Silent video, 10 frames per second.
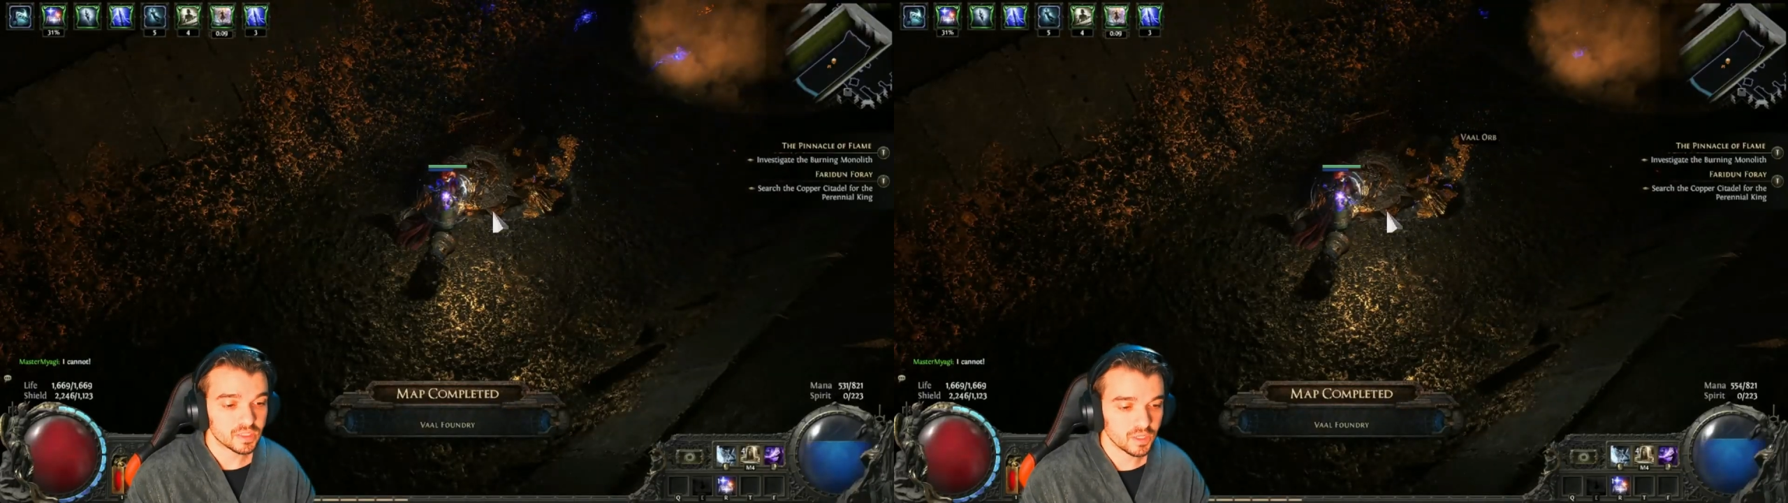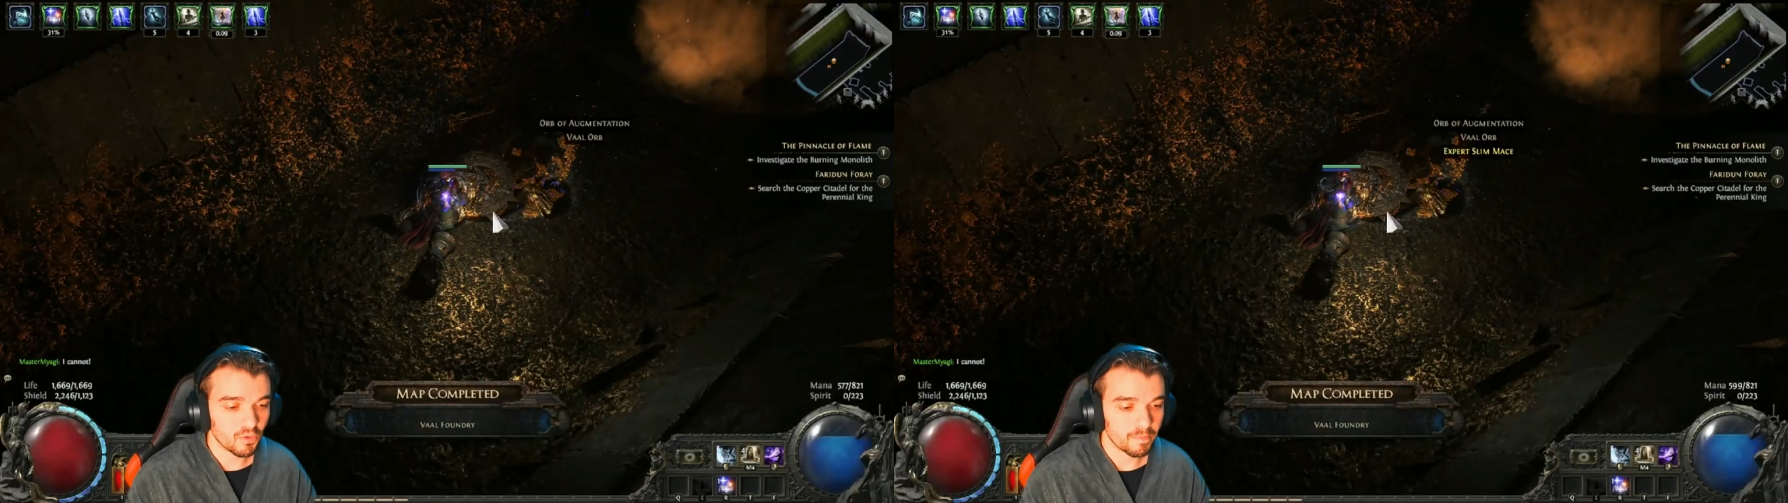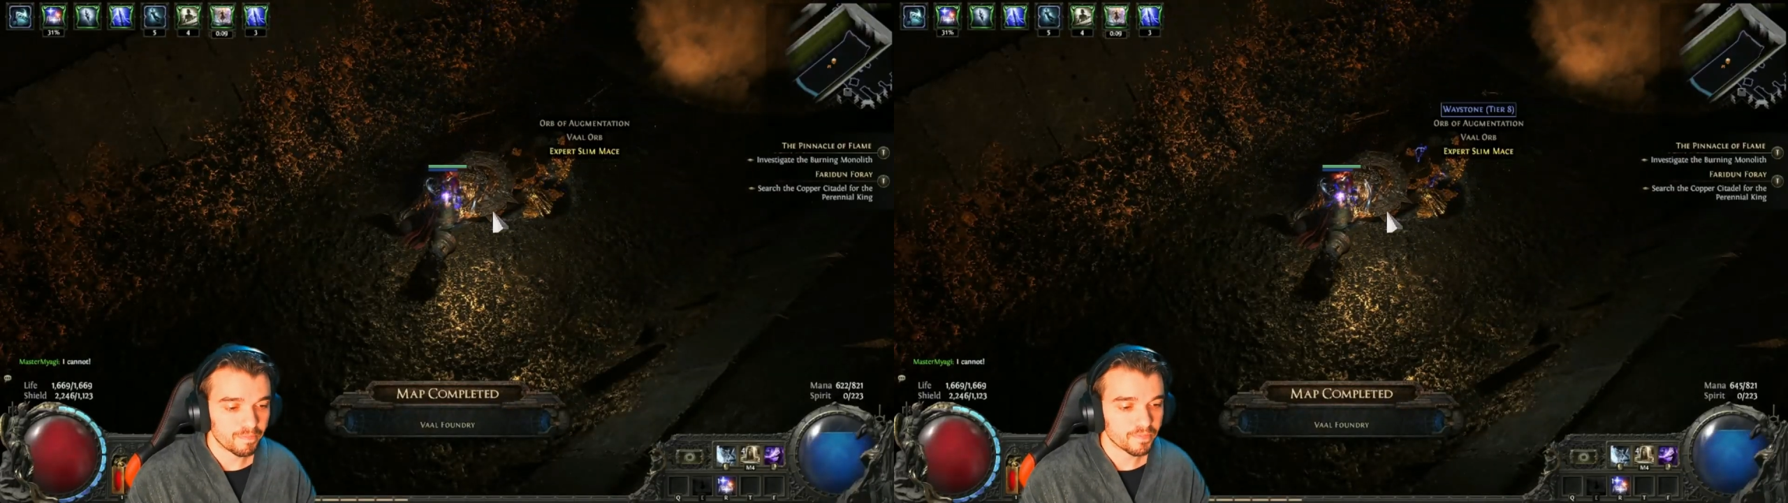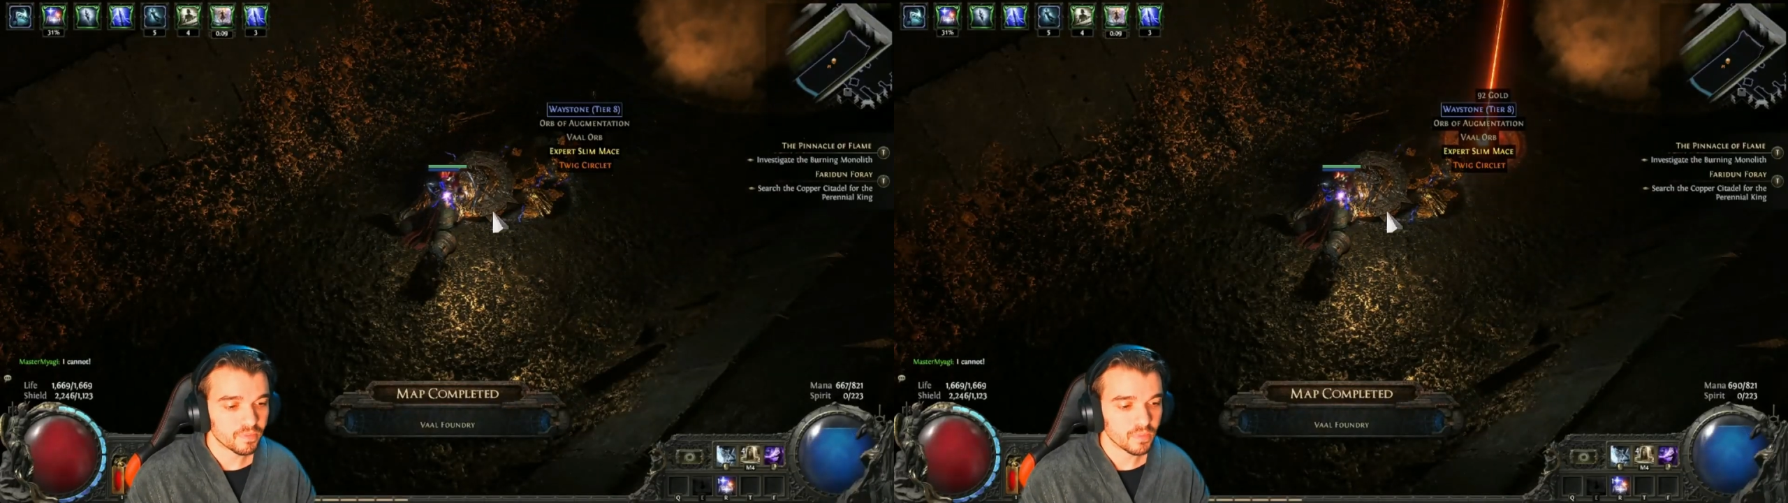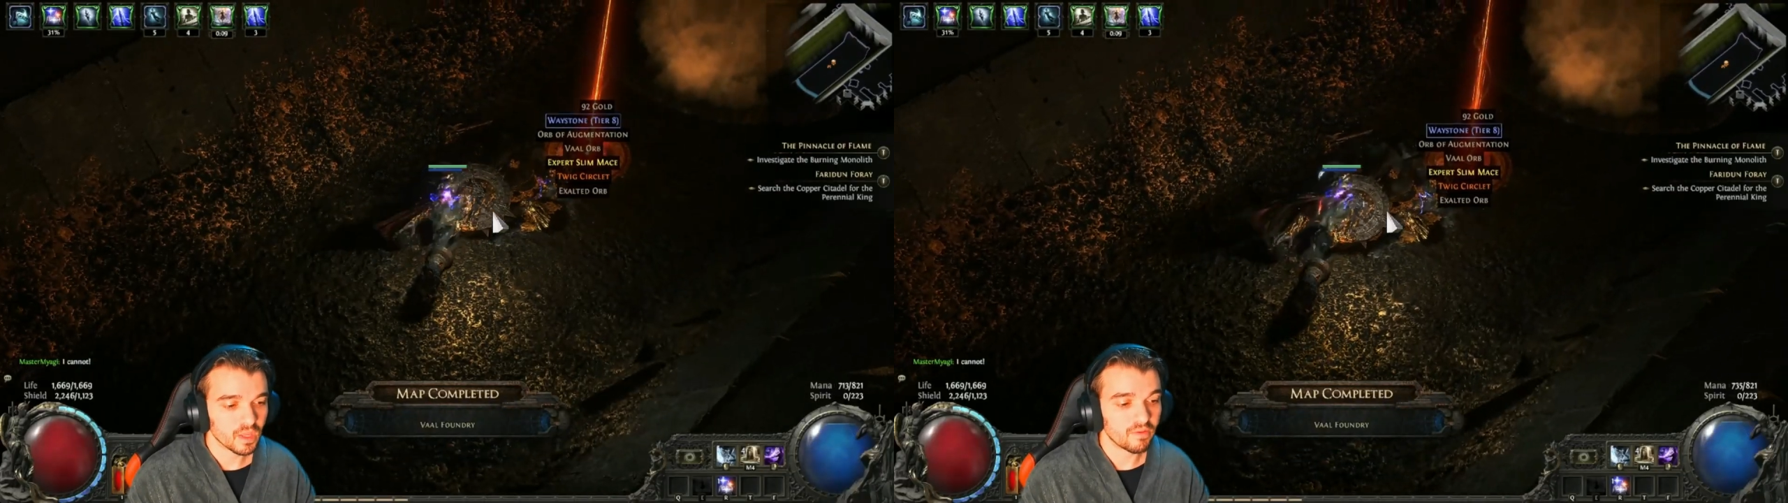So
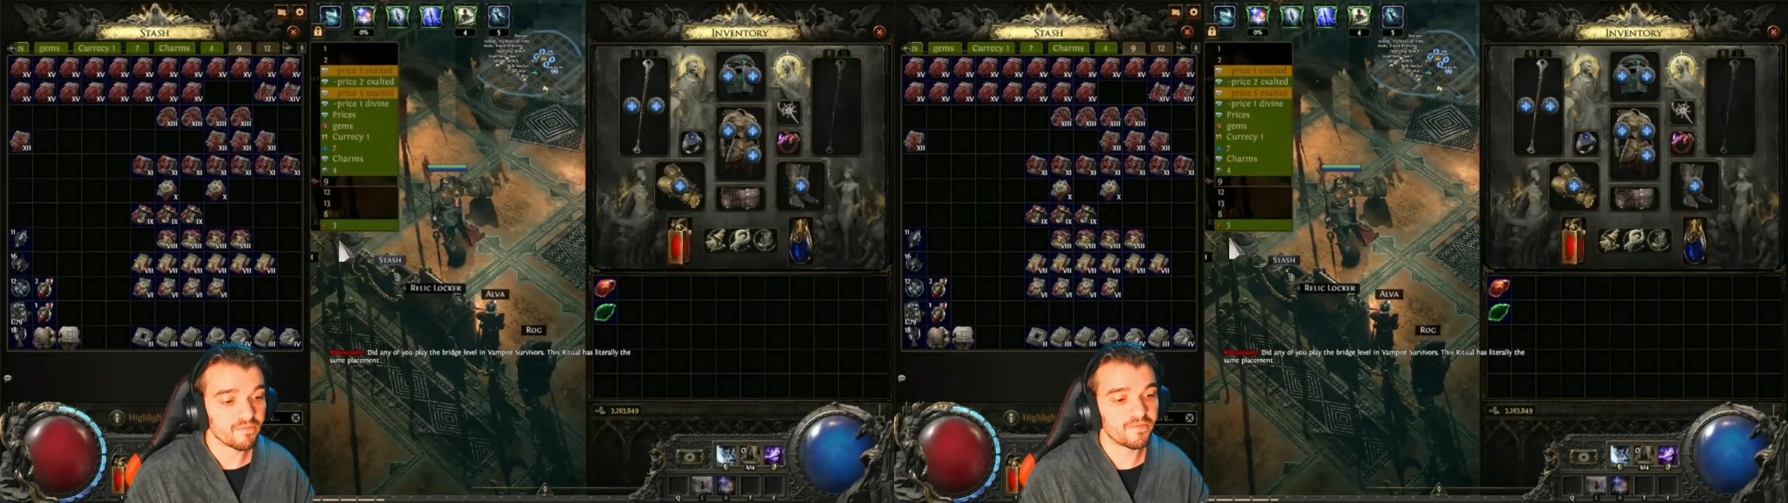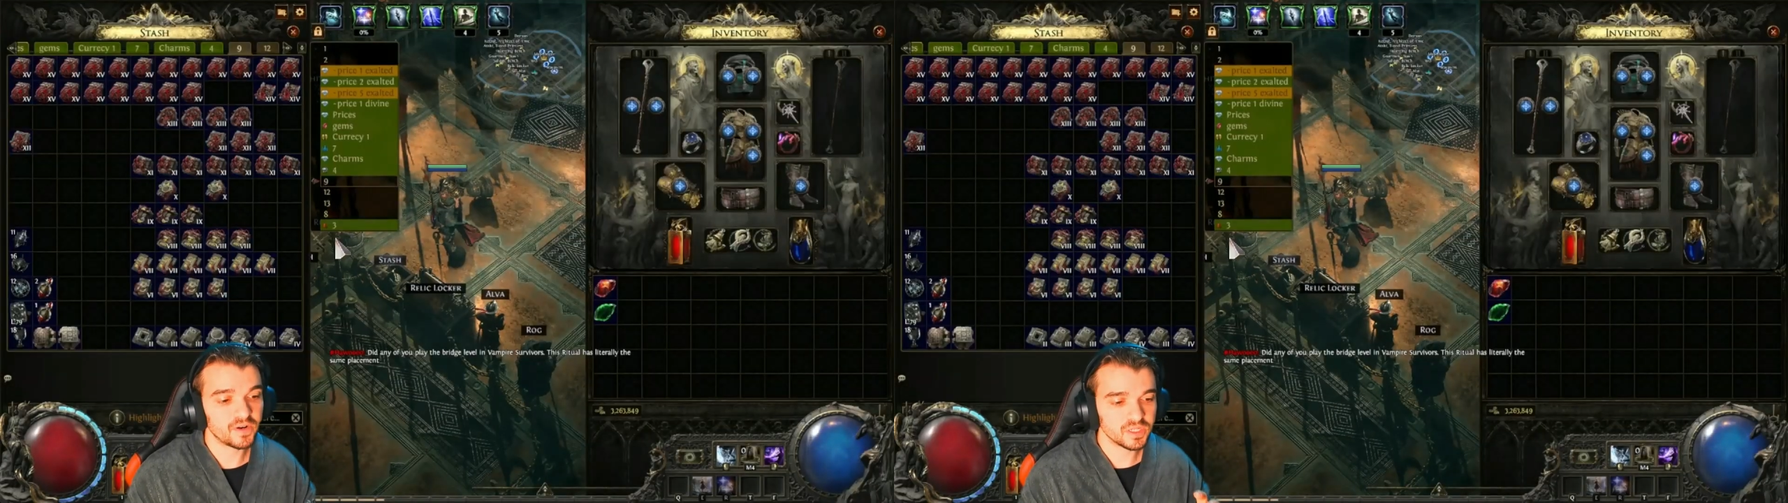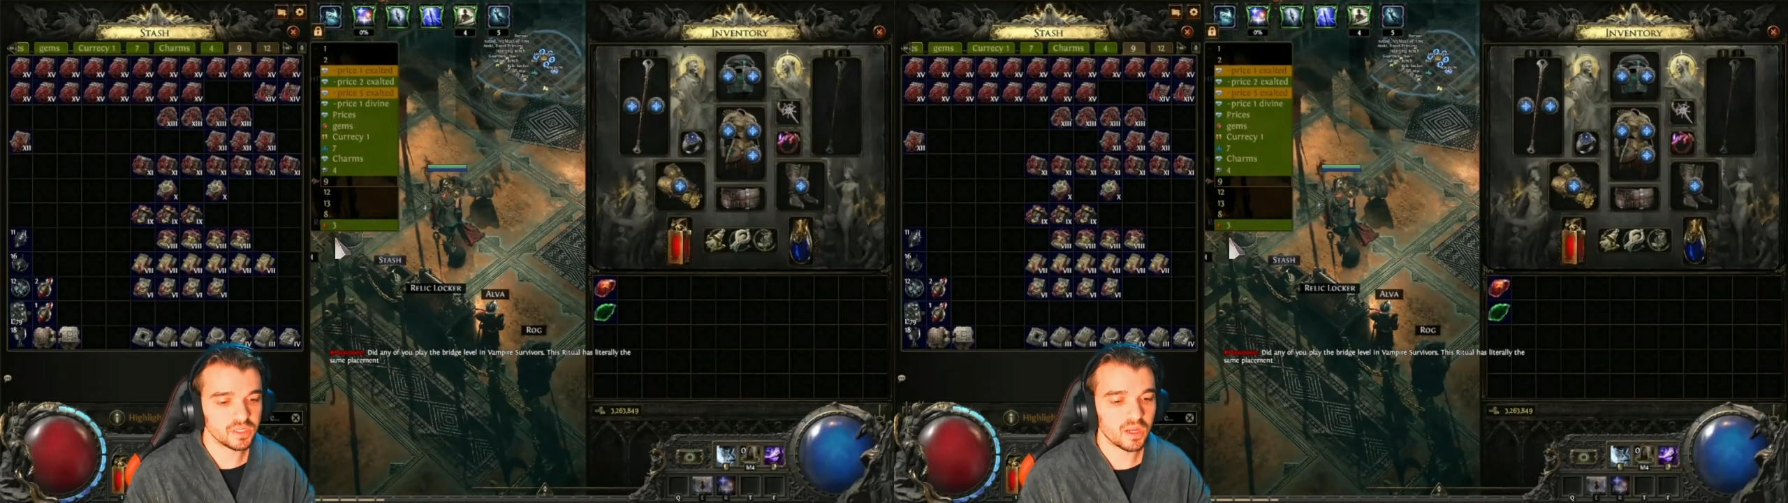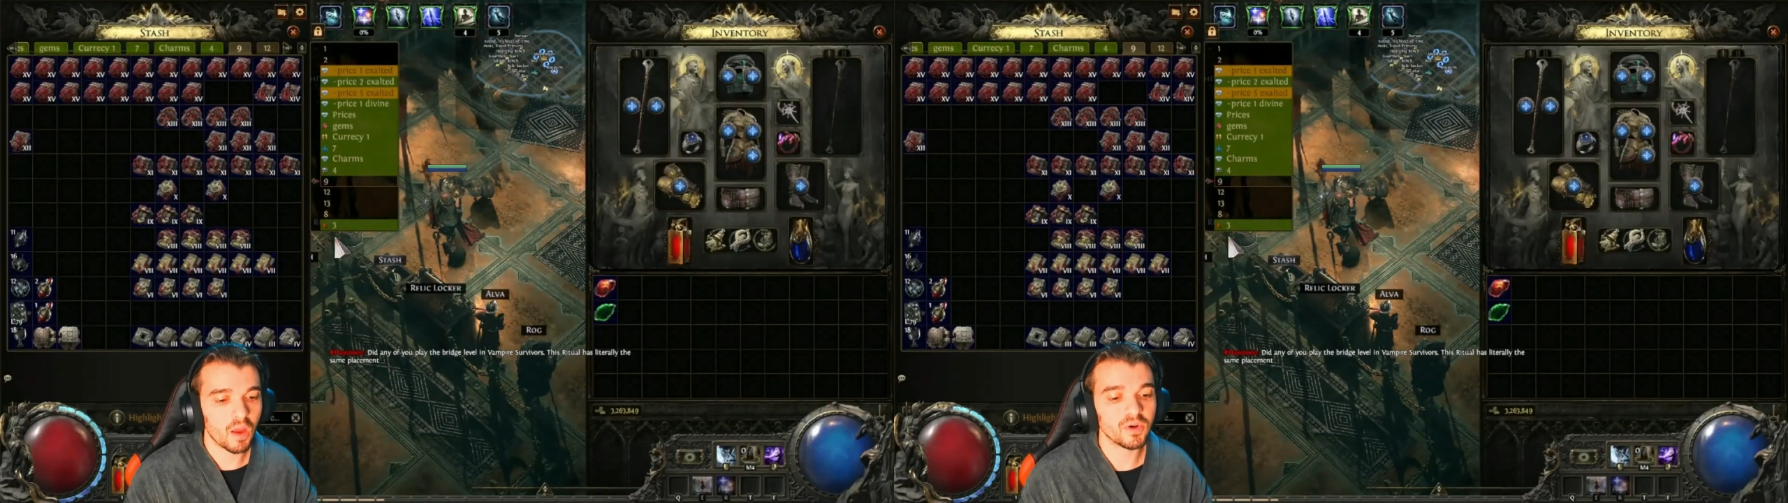firstly,